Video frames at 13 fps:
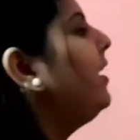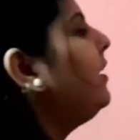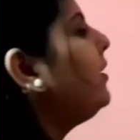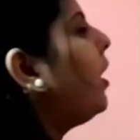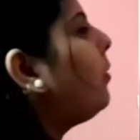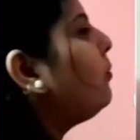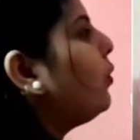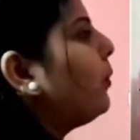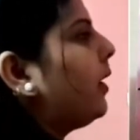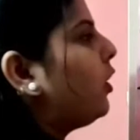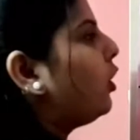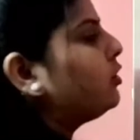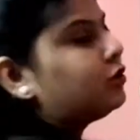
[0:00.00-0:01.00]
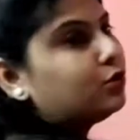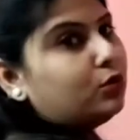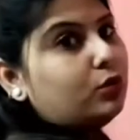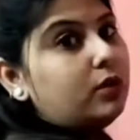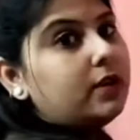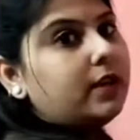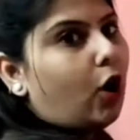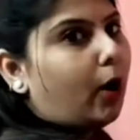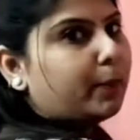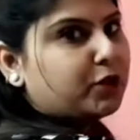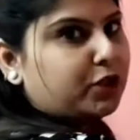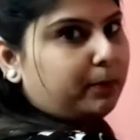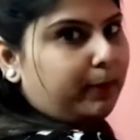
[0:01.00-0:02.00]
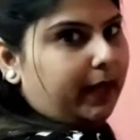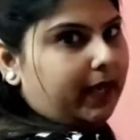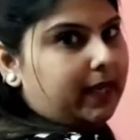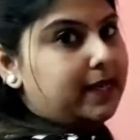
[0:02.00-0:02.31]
Now moving on to option B,